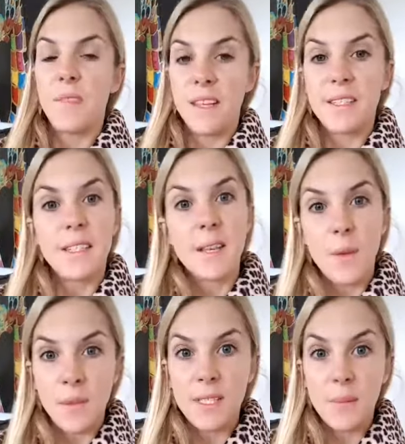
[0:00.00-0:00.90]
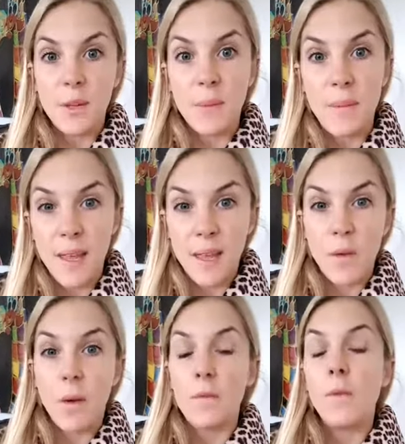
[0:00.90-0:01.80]
that's the commitment I'm going to be
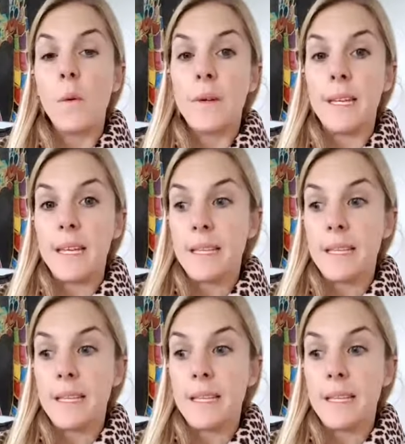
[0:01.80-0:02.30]
making going forward.